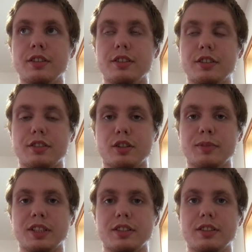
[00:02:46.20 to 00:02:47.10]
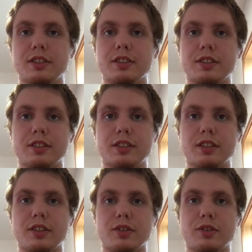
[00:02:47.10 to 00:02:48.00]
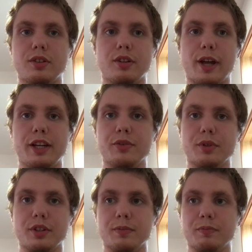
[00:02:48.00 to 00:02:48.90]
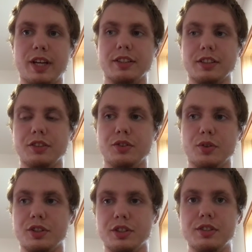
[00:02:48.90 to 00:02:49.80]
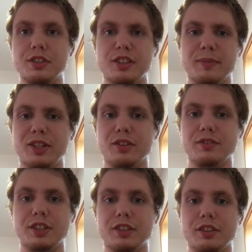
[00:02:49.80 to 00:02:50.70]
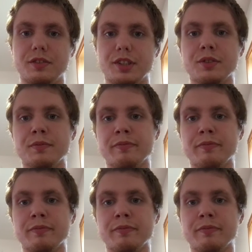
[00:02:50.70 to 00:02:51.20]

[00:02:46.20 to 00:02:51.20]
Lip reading: disturbances or anyone asking you questions in the middle of your interview.